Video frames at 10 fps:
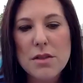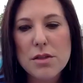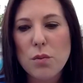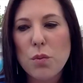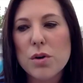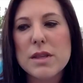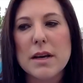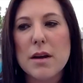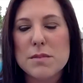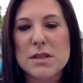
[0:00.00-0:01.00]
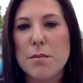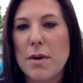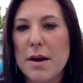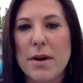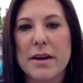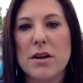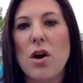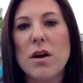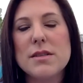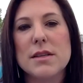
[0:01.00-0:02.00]
the word that comes to my mind
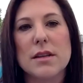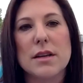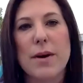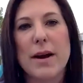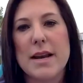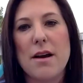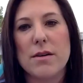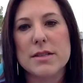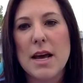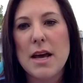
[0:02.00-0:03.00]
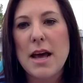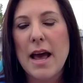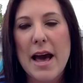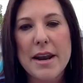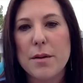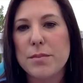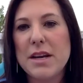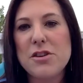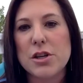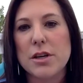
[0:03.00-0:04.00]
constantly right now is
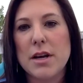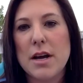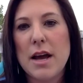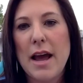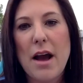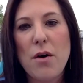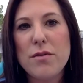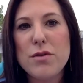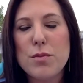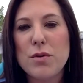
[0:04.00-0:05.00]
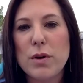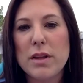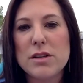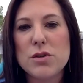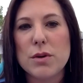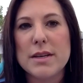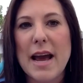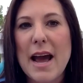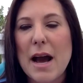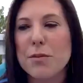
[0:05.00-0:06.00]
adaptation. How have you been willing right. to
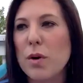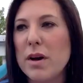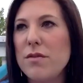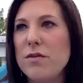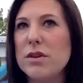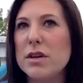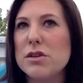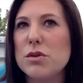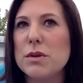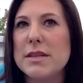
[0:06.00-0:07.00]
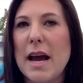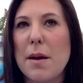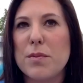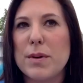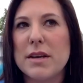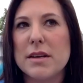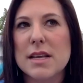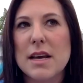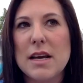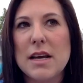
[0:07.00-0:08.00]
adapt? What have you done to adapt? Because
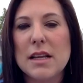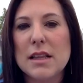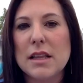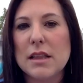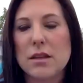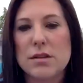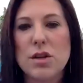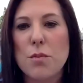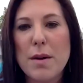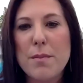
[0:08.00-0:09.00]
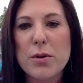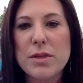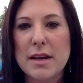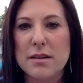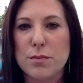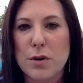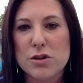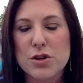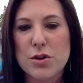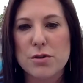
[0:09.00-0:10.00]
so my birthday is
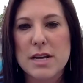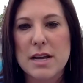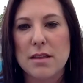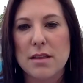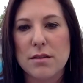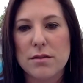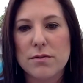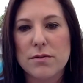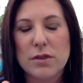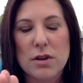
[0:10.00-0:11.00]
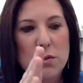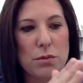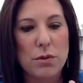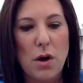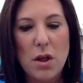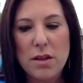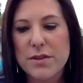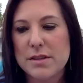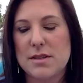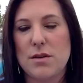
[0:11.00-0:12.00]
March 13th. So all of
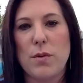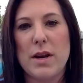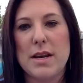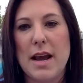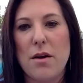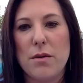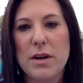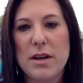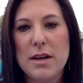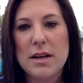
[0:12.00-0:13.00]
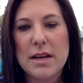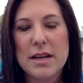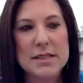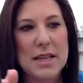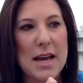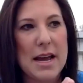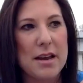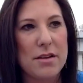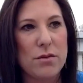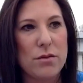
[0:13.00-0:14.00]
this that went down is like
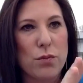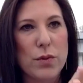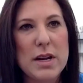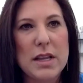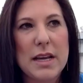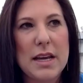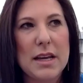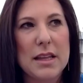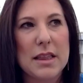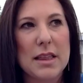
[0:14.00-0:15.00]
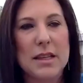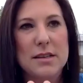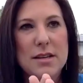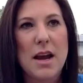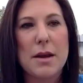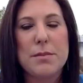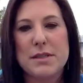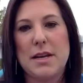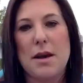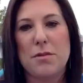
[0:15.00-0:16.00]
really time
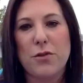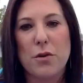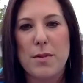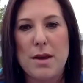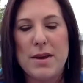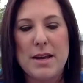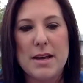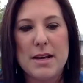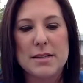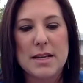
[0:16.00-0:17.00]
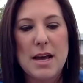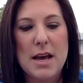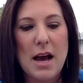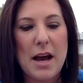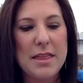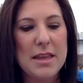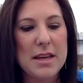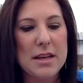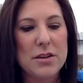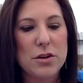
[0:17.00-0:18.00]
stamped for me because I
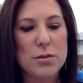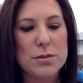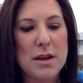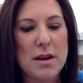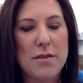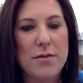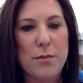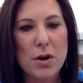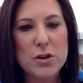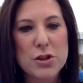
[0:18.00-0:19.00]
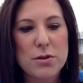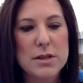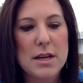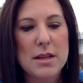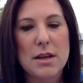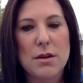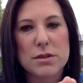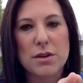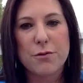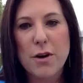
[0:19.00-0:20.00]
think in terms of March 13th, it
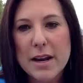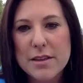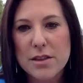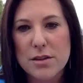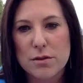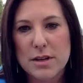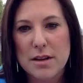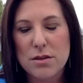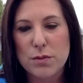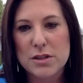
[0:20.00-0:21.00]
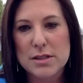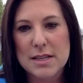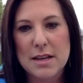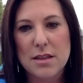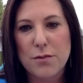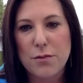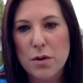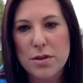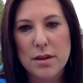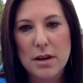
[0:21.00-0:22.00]
was a Friday the 13th, which it's like the fourth